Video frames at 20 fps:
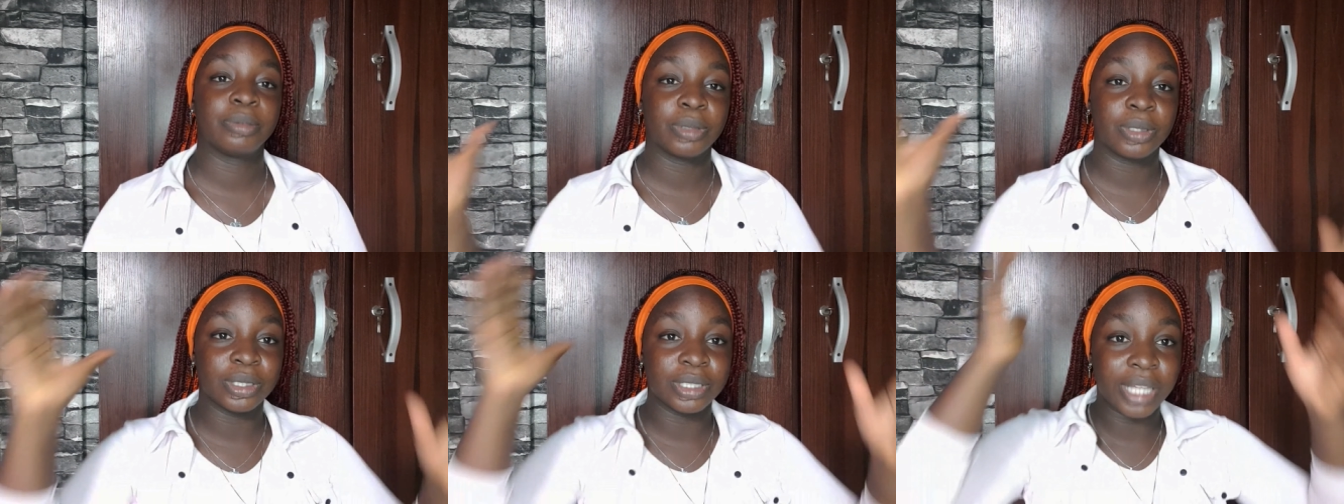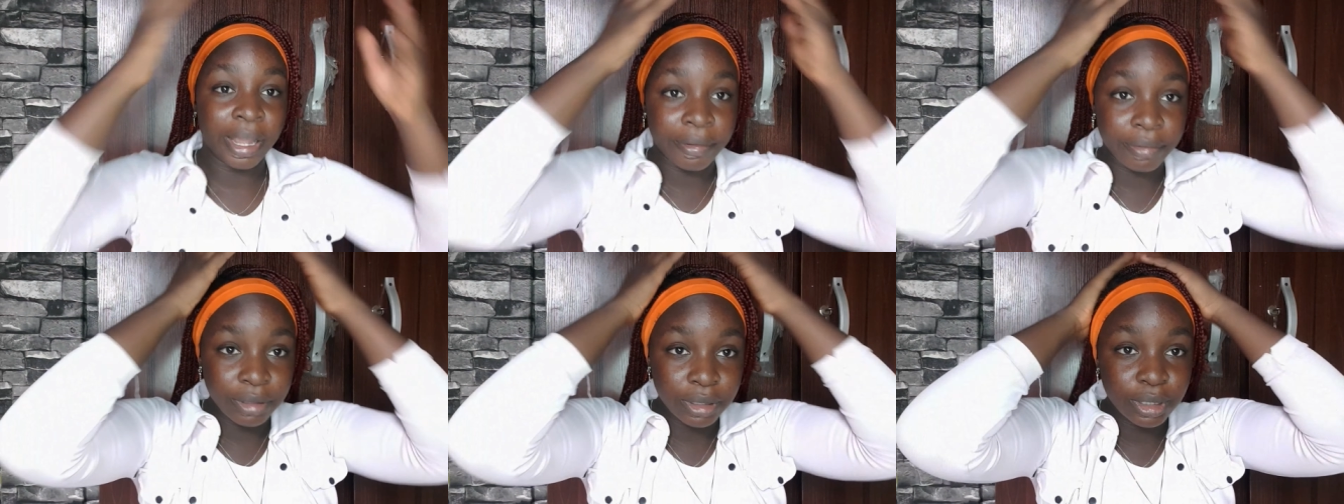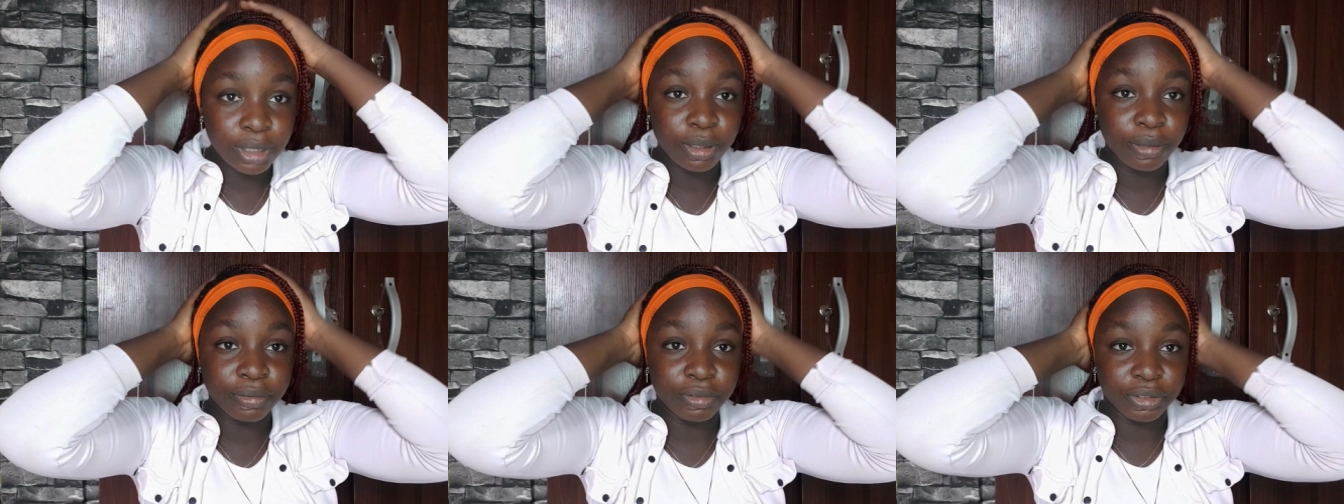because I
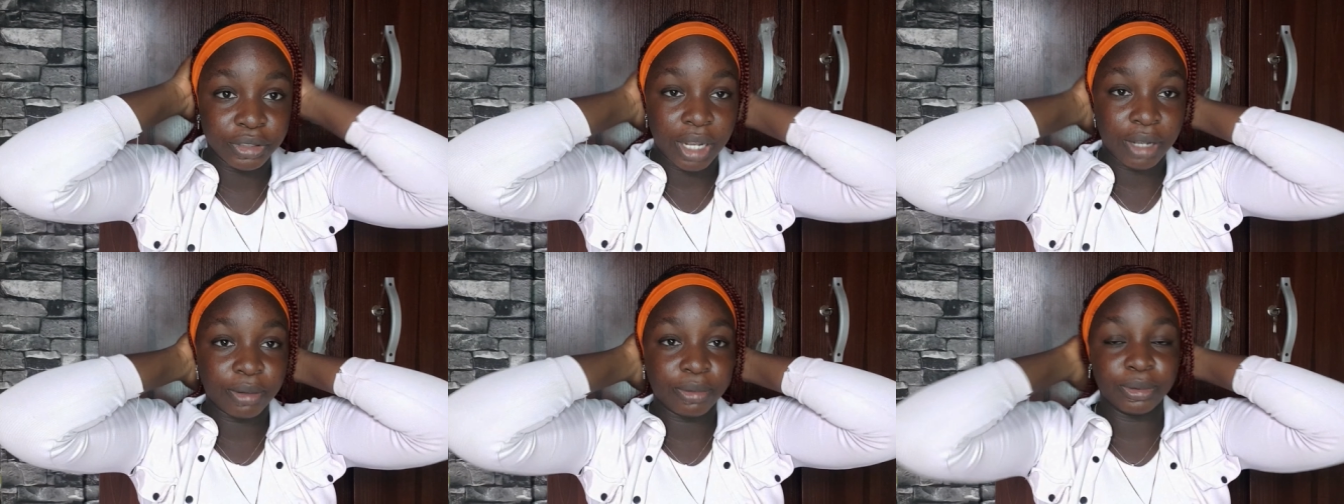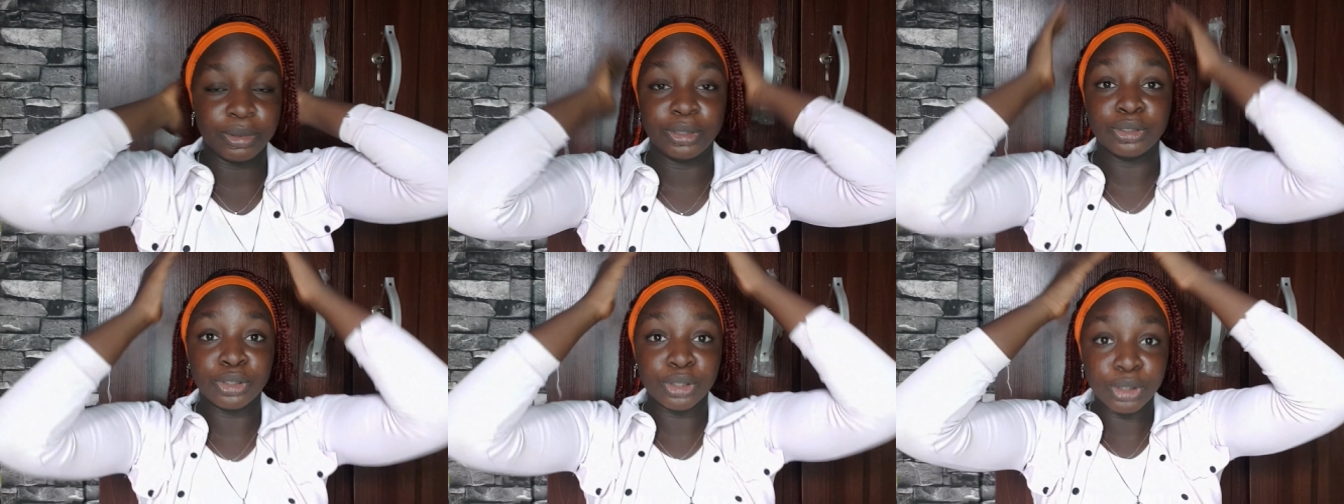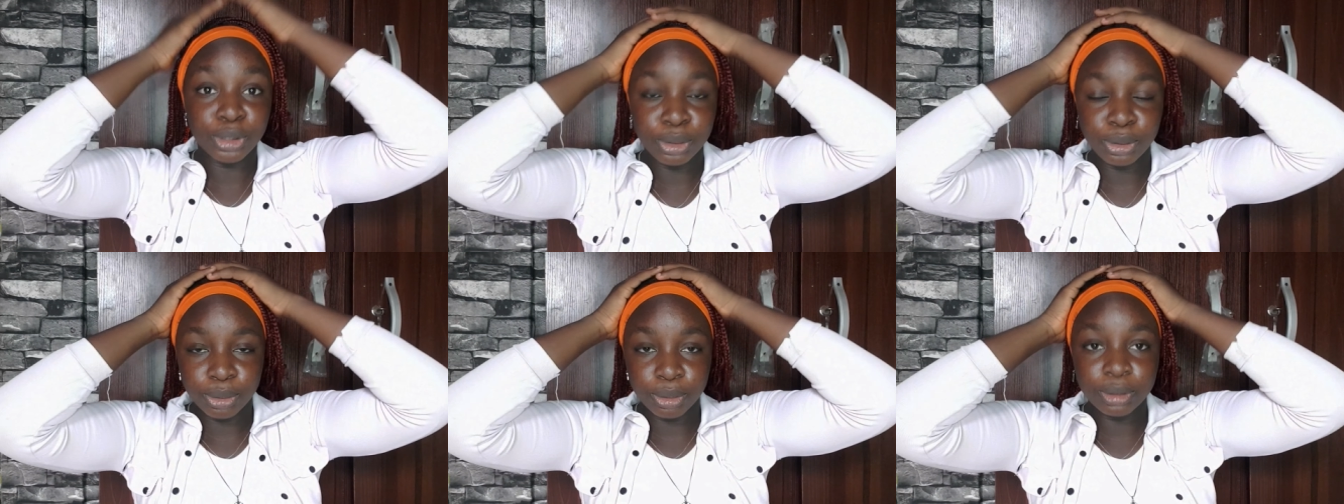really love drag queens
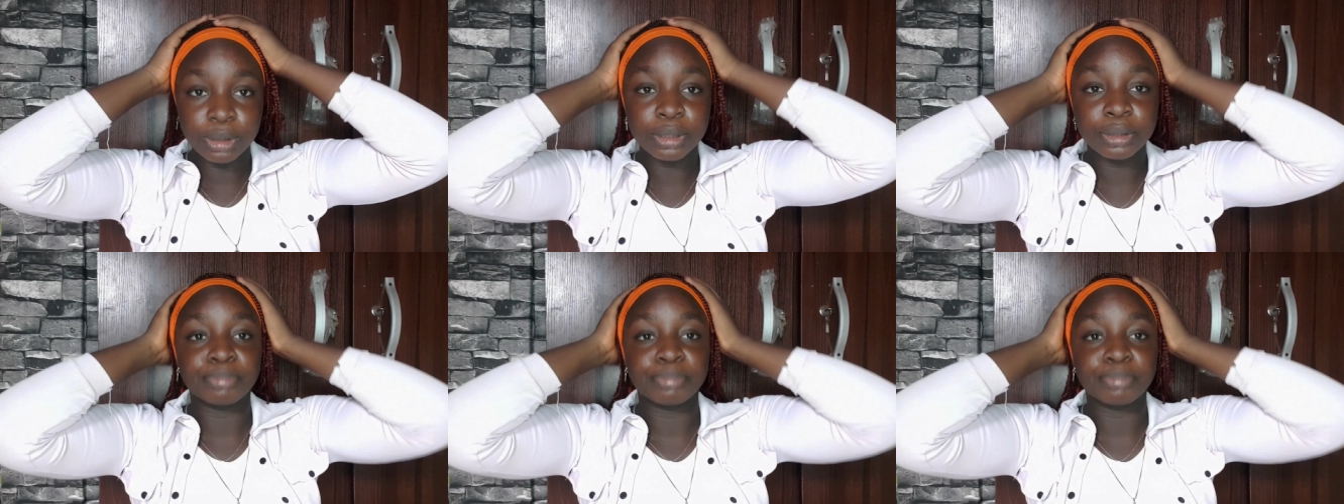a lot.